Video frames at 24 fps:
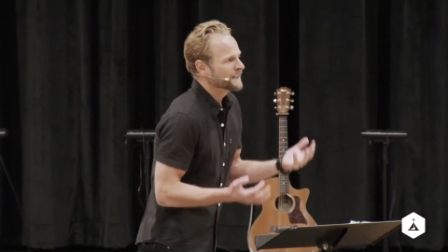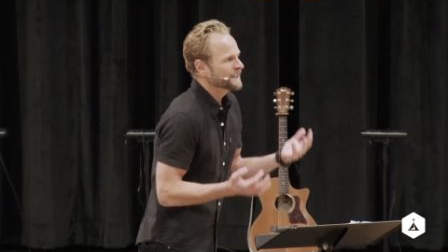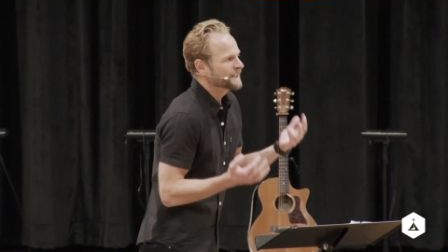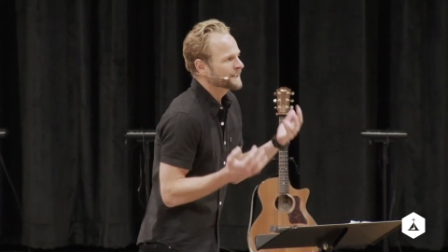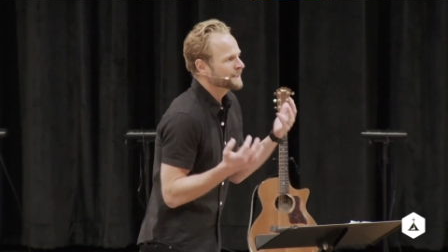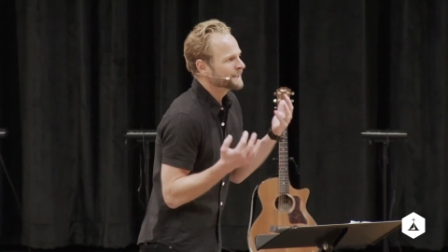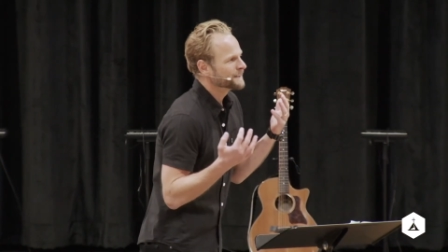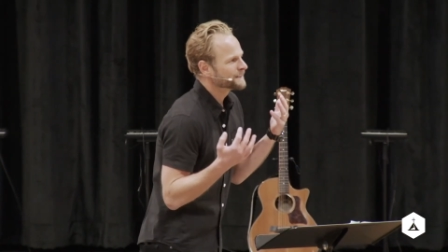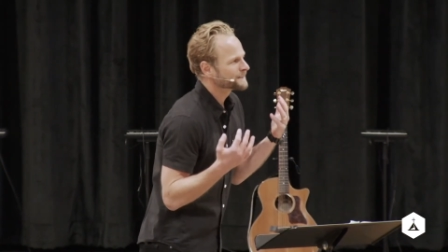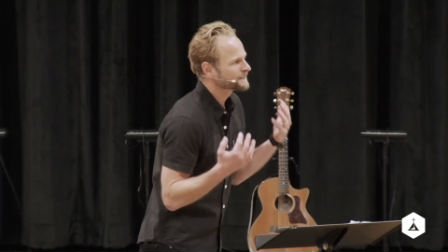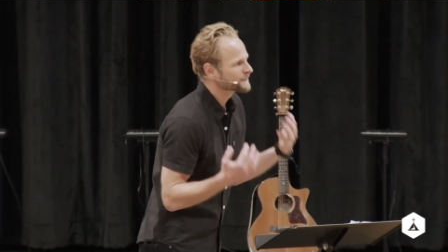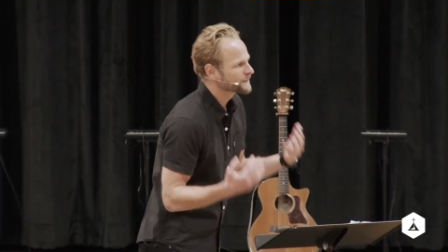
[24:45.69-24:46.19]

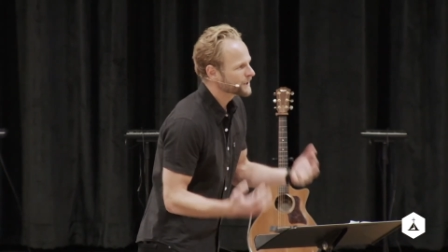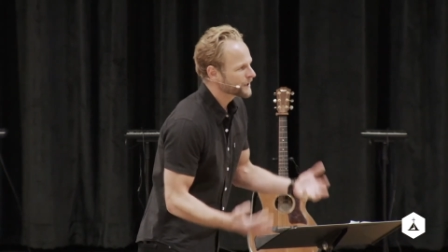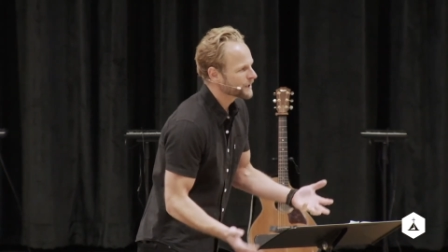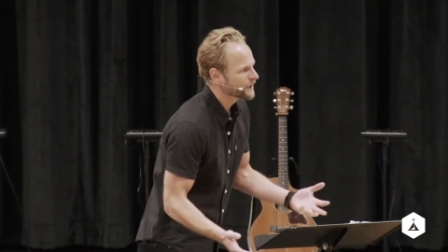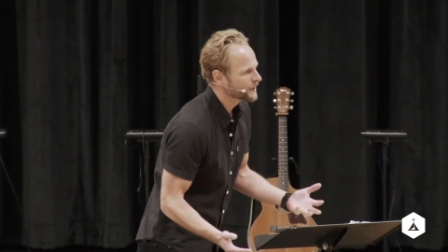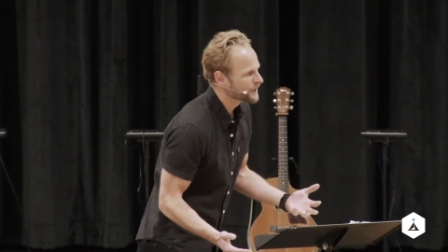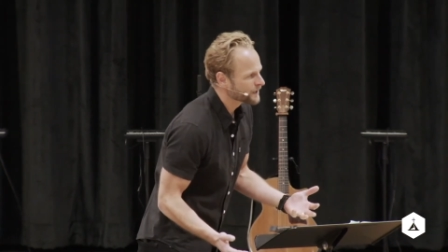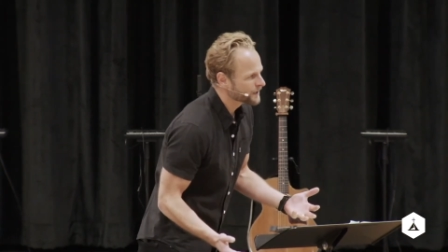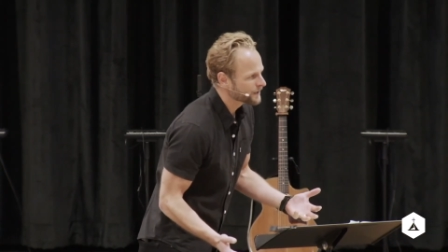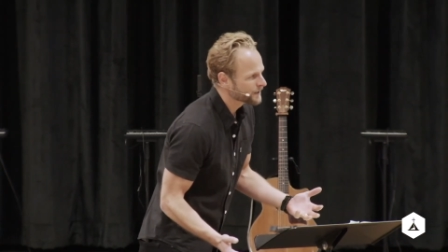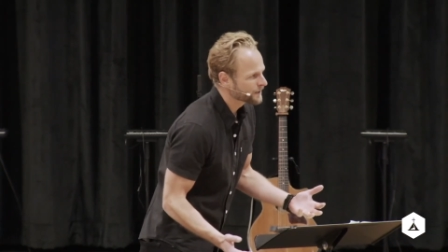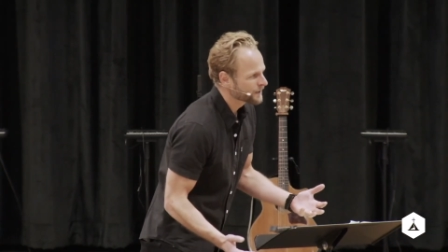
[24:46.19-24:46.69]
is
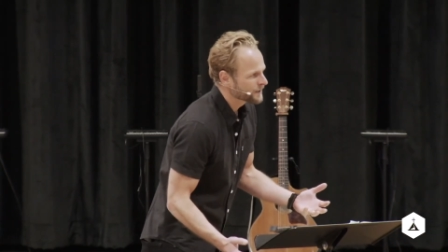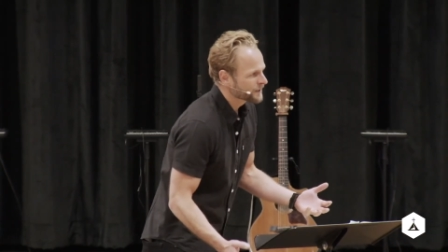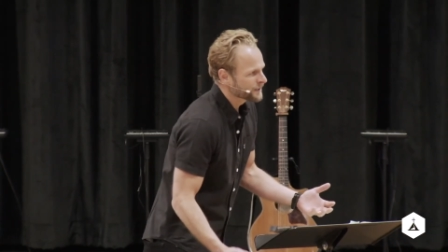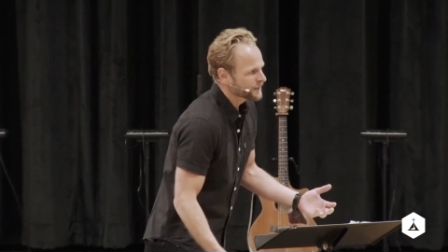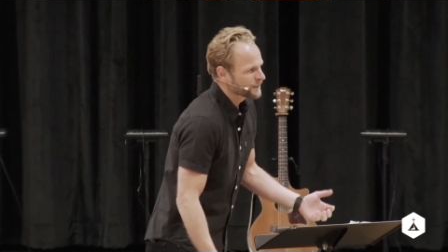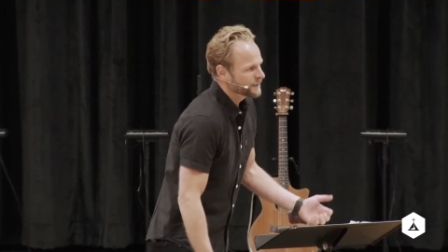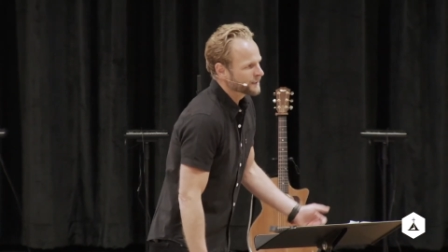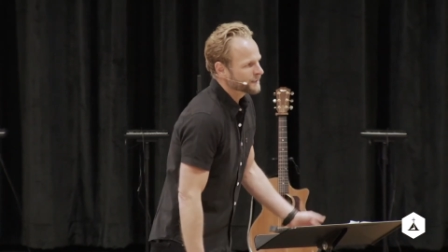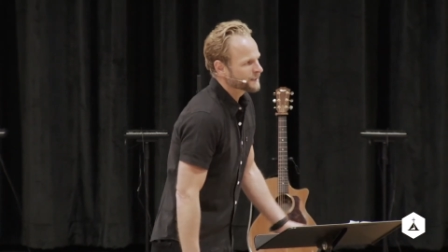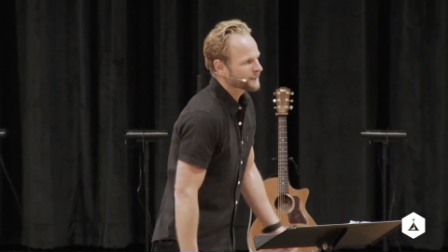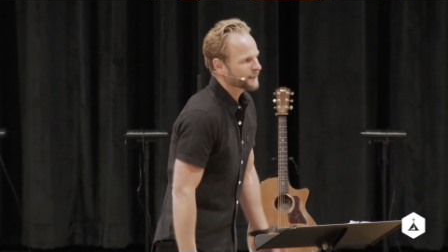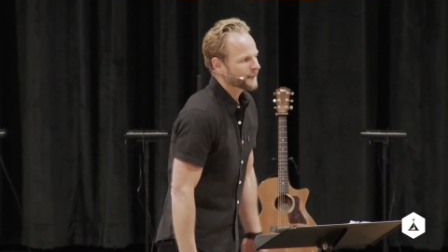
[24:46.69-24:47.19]
good
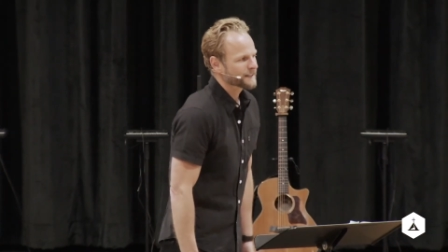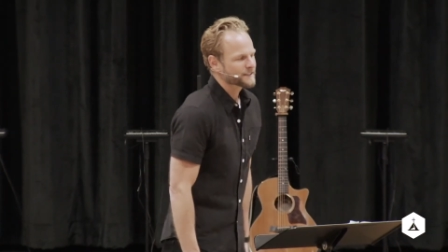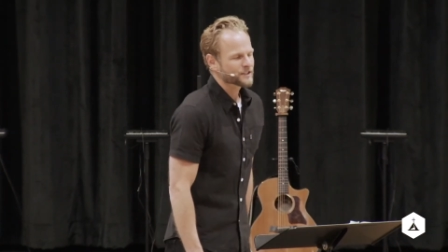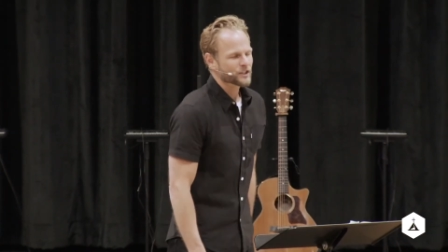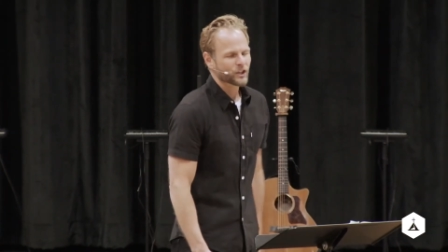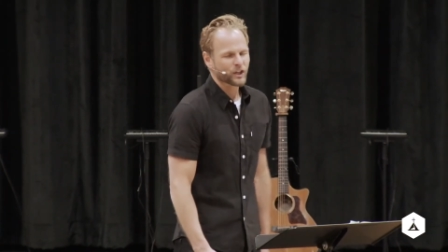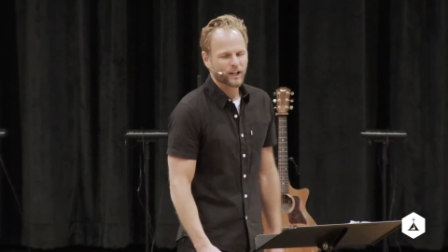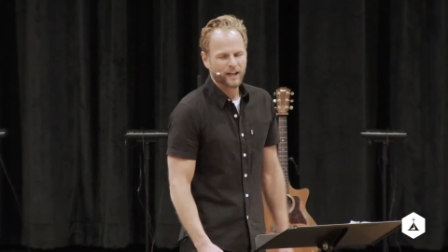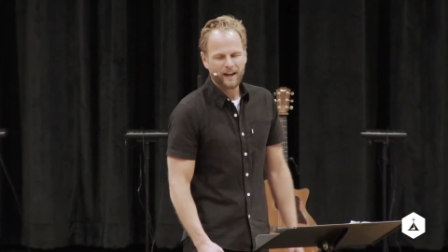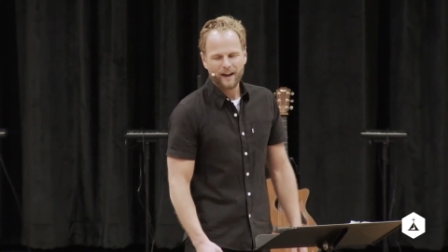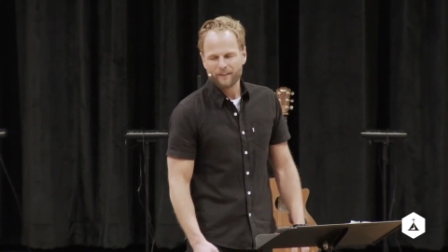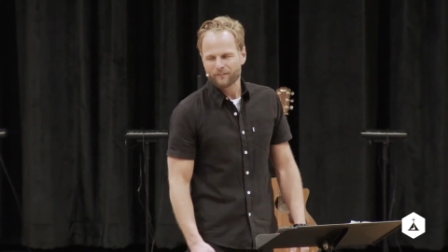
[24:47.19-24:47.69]
the last year
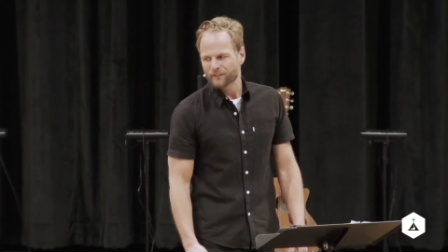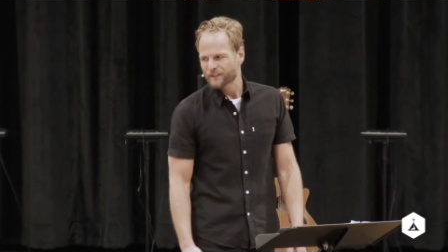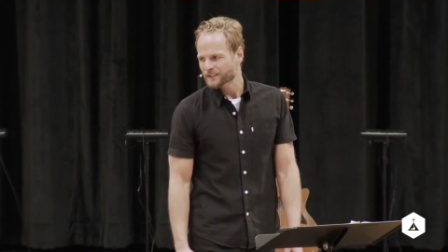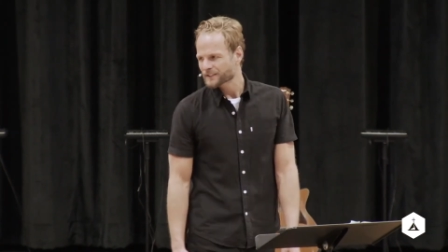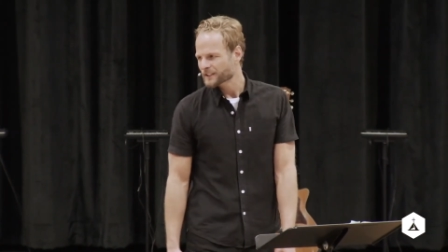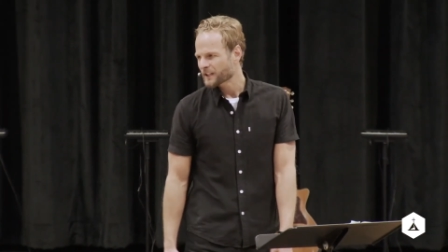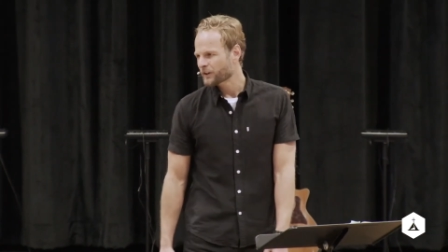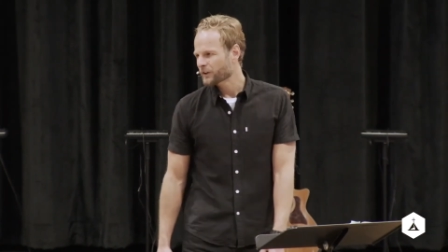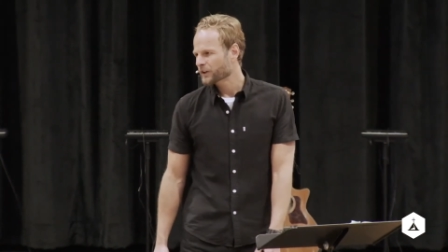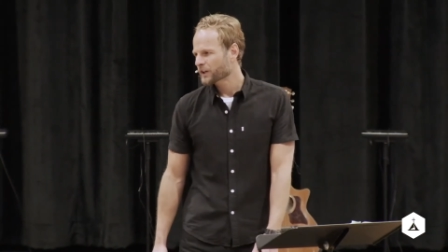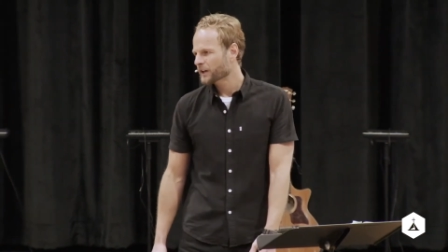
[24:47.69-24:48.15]
and a half or so